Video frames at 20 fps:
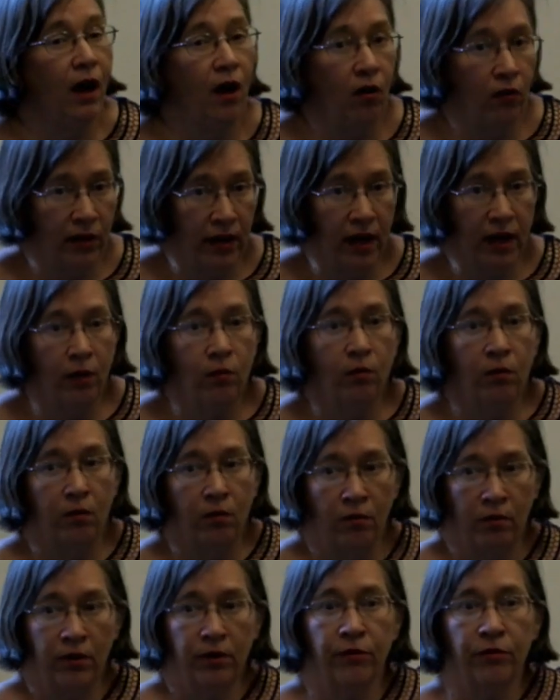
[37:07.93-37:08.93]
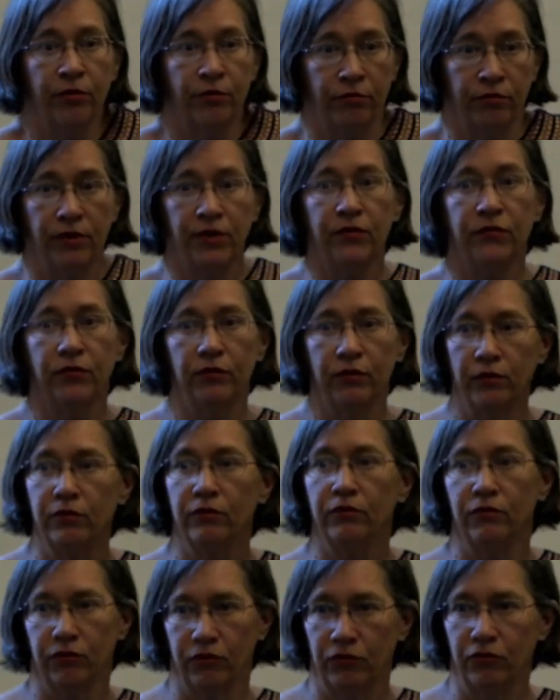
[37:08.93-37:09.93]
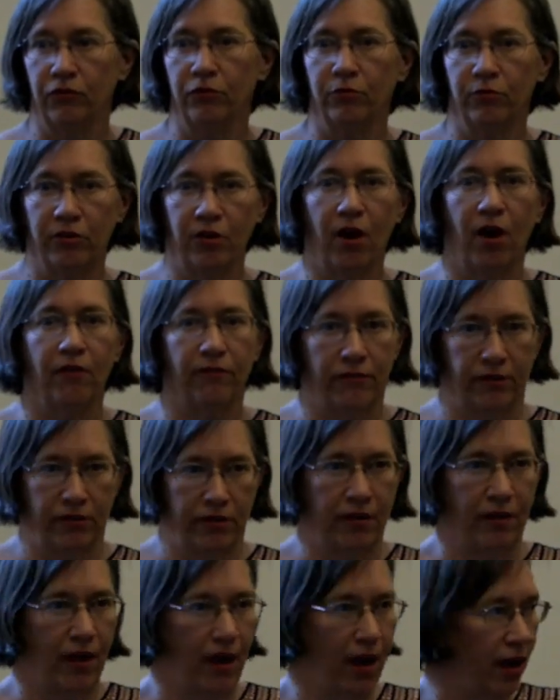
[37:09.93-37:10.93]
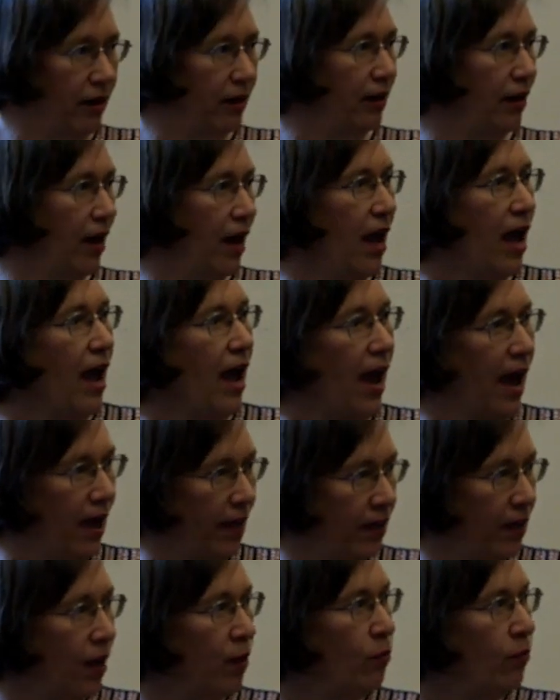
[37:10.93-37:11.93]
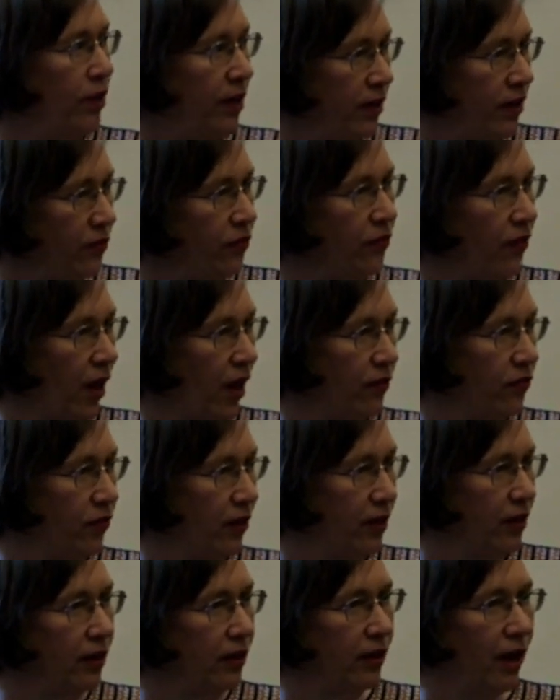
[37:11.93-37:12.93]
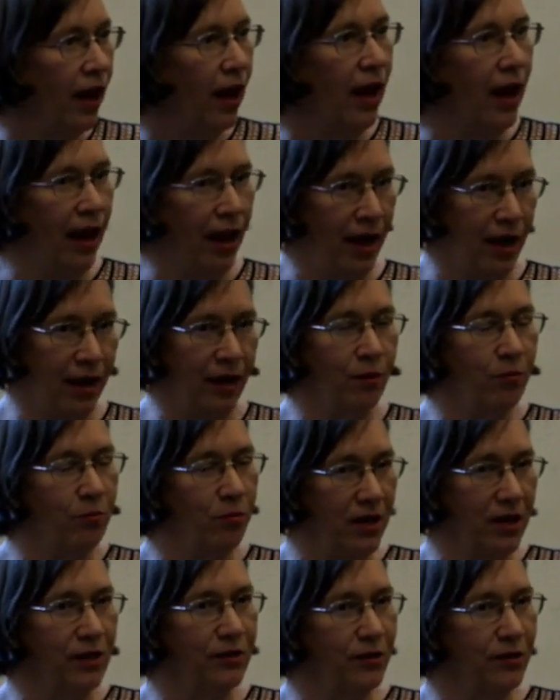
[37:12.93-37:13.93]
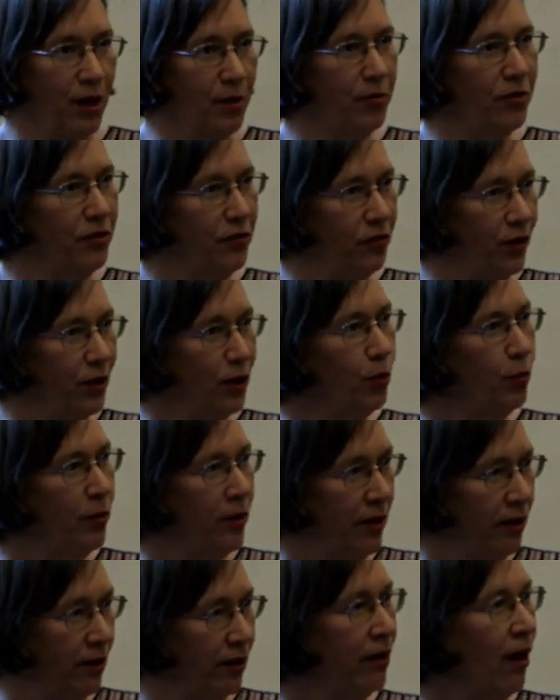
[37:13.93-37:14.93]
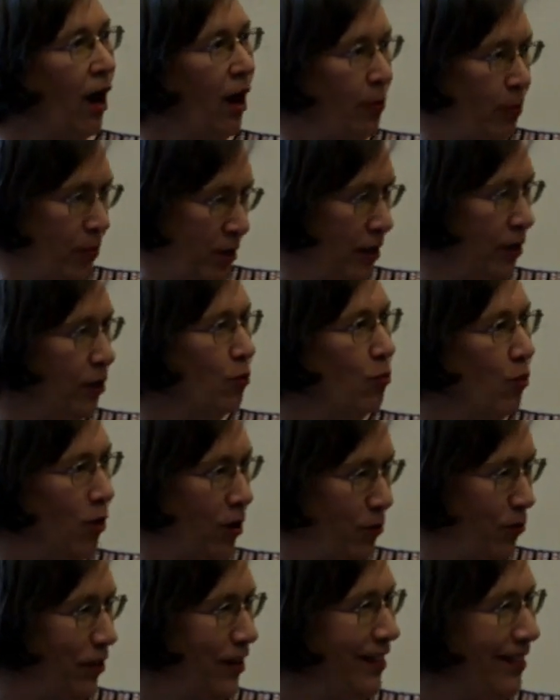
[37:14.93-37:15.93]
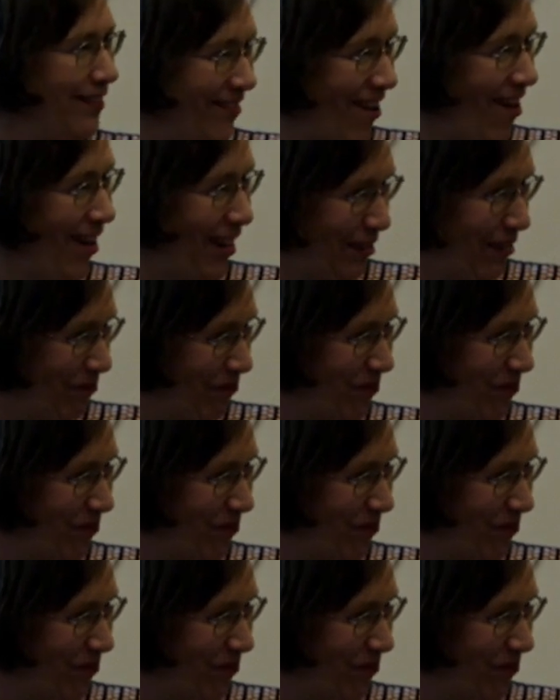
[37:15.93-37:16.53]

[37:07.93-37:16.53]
okay, well, what are 3 solutions you would offer to that? And then we discuss it, and because I'm the single parent, I pick the one we decide.